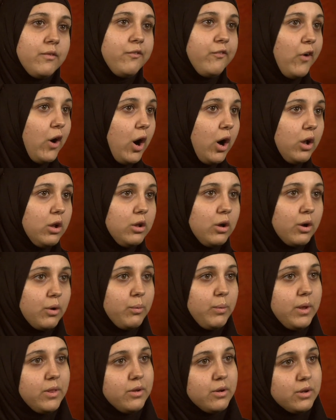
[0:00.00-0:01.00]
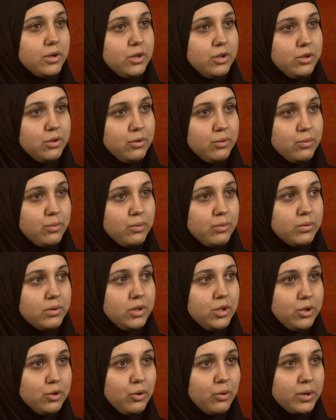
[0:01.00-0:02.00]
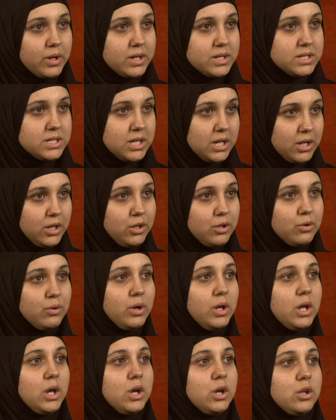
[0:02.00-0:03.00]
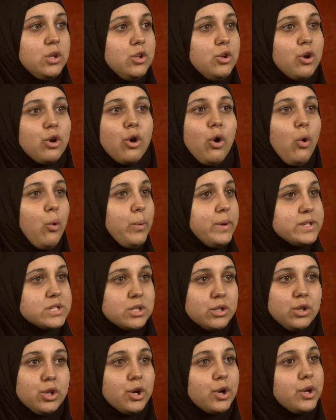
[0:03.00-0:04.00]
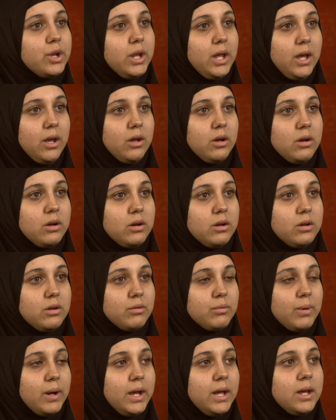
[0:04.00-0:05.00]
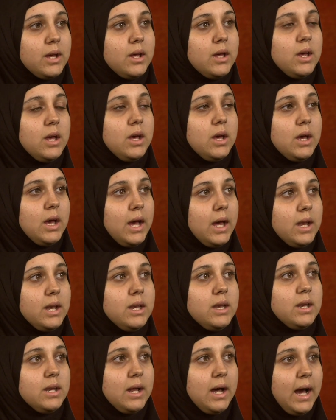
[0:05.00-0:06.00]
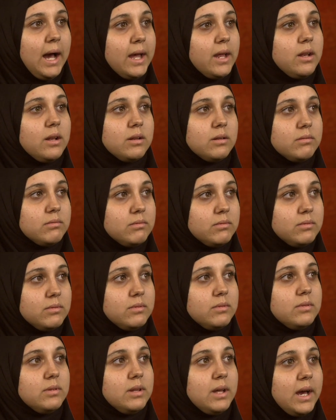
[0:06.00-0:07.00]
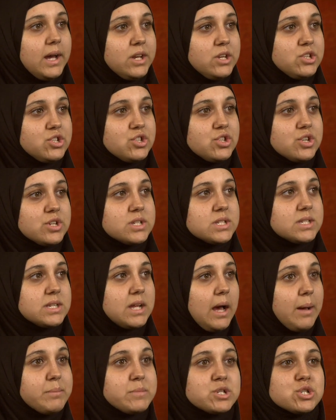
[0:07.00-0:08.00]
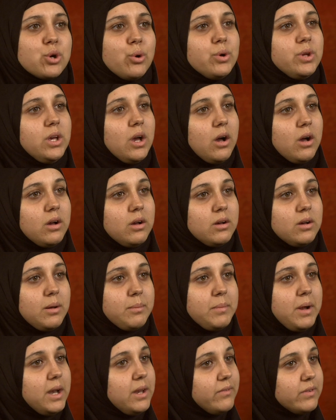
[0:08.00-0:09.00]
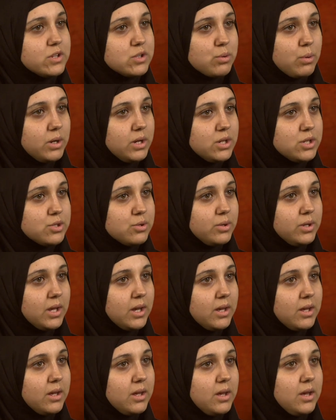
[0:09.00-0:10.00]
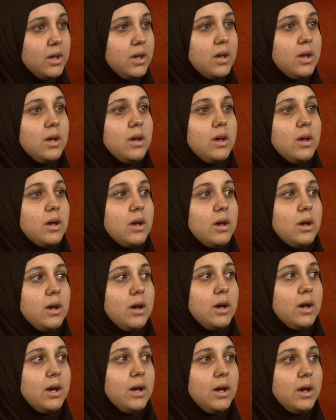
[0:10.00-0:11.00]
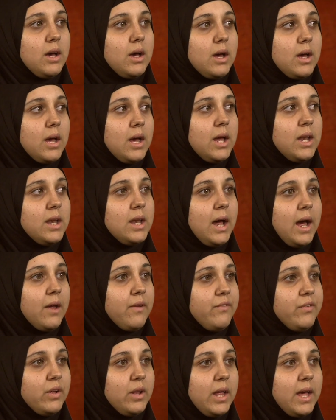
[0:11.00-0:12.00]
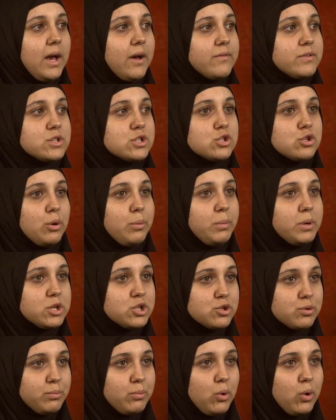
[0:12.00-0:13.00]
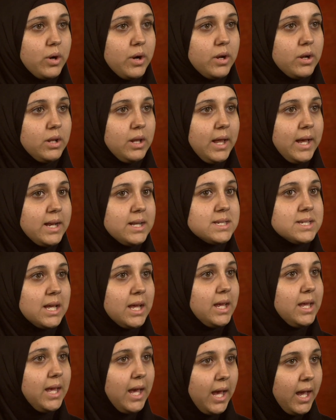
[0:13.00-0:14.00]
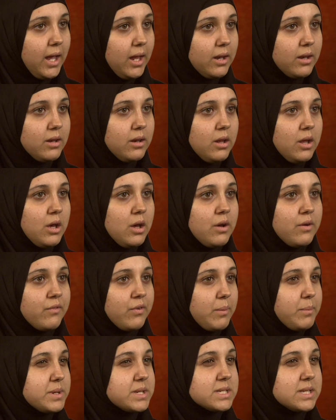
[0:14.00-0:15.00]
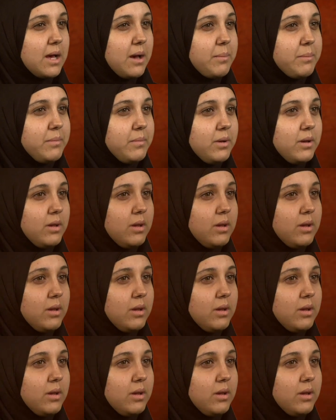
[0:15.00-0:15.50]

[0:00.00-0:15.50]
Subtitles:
fall or whether you continue, you're always learning, right? And I'm so young. I'm not even 22 yet. And I feel I have so much more like to gain from Islam.